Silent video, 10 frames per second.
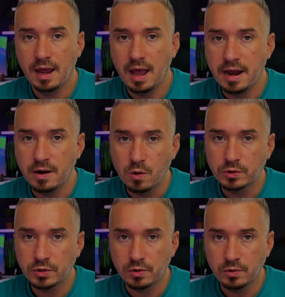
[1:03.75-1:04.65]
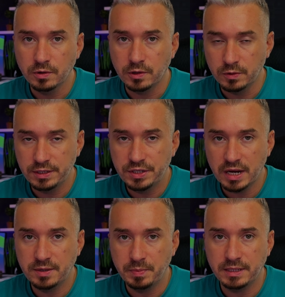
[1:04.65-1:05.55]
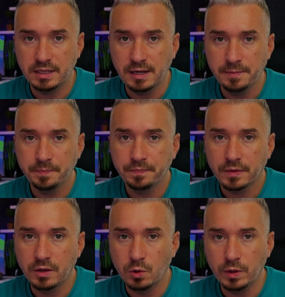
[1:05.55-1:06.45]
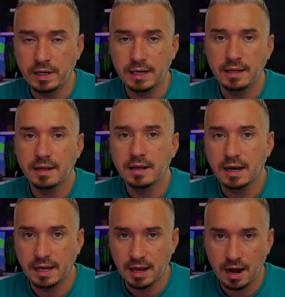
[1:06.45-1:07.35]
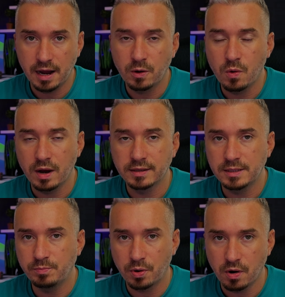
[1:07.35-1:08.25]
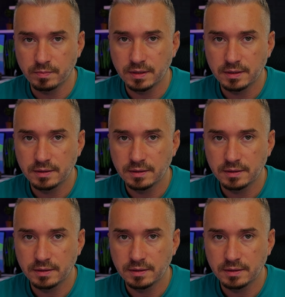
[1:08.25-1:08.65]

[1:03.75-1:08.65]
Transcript: And also, using ChatGPT, you will need a high quality prompt.